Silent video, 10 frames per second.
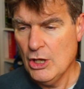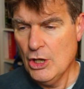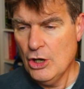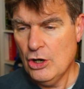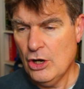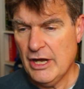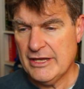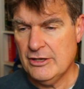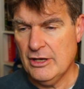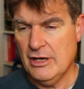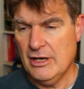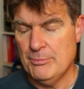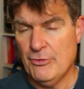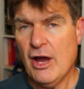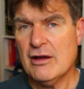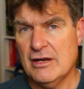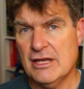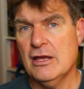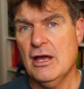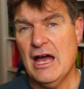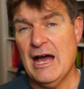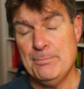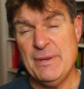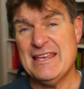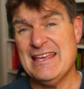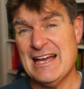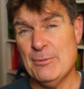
Breitling, are picking up